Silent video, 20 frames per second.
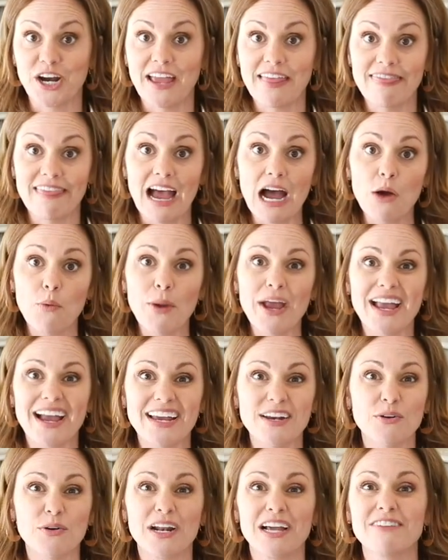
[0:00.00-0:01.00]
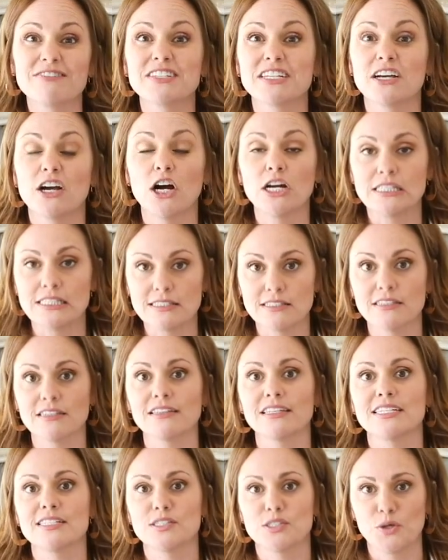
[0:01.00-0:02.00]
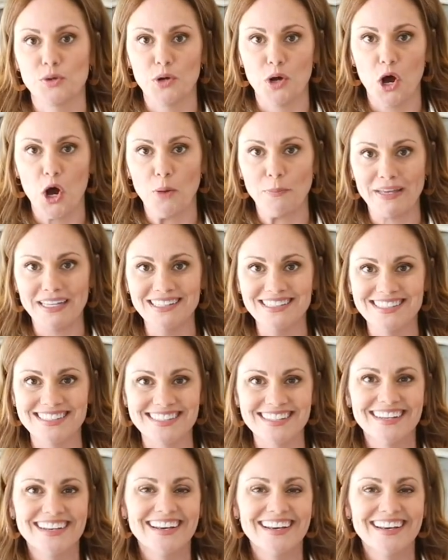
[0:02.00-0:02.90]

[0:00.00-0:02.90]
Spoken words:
And that way I don't have to constantly soak almonds.